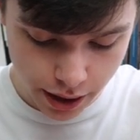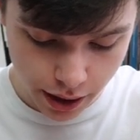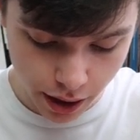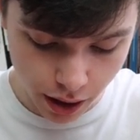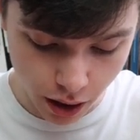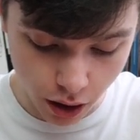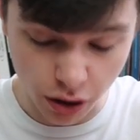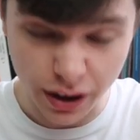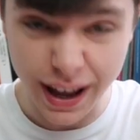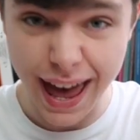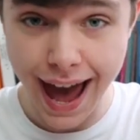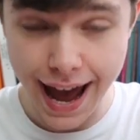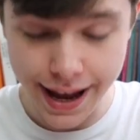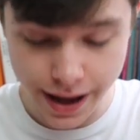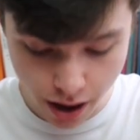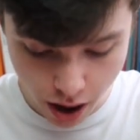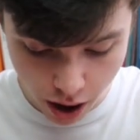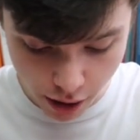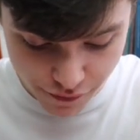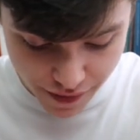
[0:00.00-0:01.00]
or
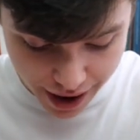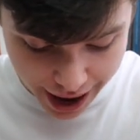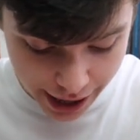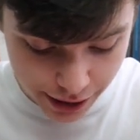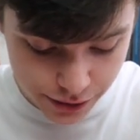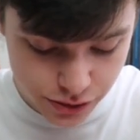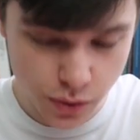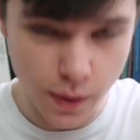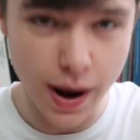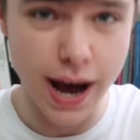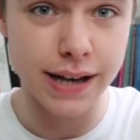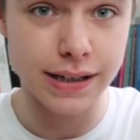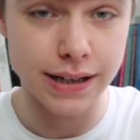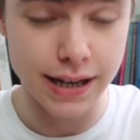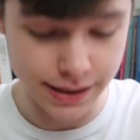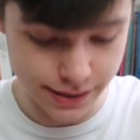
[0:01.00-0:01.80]
k over x squared